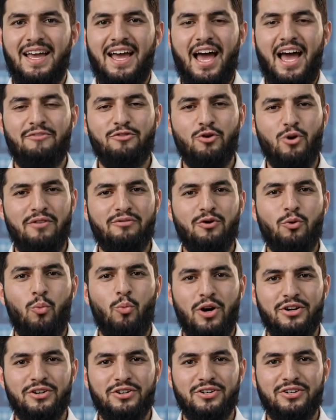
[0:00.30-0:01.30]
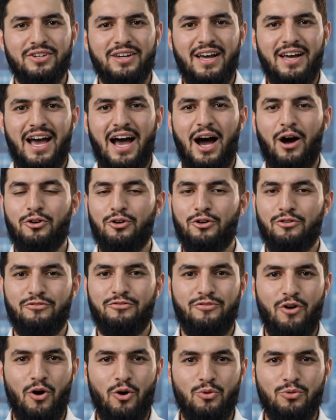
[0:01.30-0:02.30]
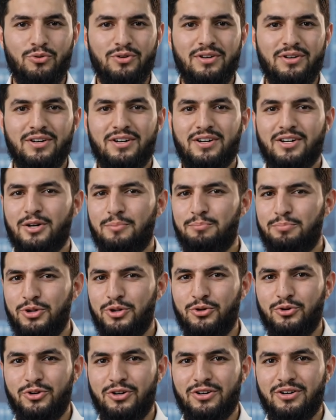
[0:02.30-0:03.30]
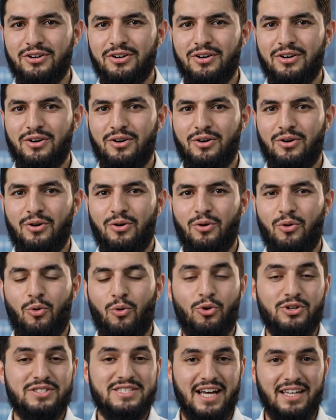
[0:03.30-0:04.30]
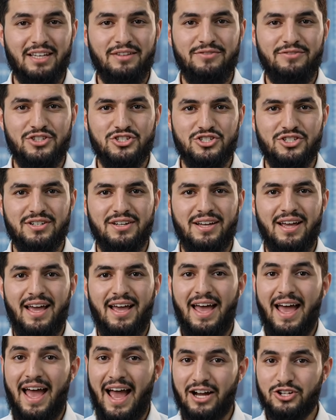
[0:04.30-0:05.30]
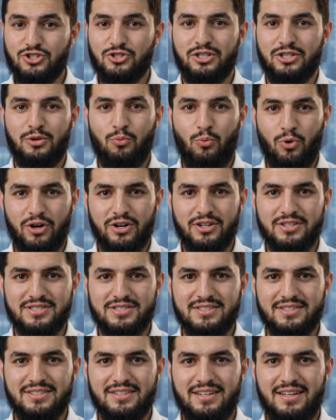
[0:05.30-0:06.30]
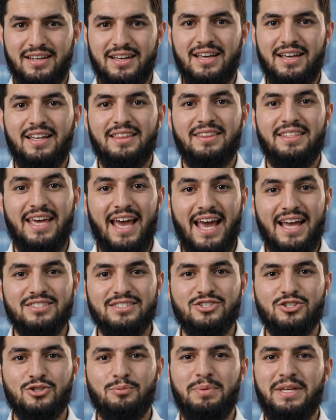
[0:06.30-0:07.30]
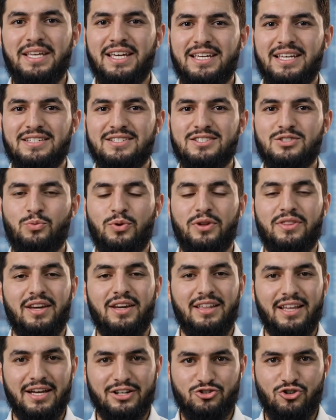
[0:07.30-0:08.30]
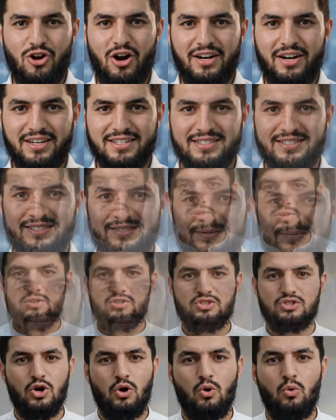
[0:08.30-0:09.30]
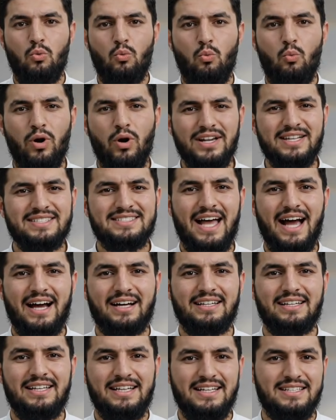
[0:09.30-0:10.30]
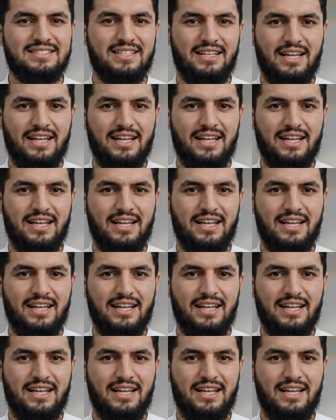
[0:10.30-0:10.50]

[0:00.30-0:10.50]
Have you ever wondered how your phone, computer, or television actually works? The answer begins with electronics. So, what exactly is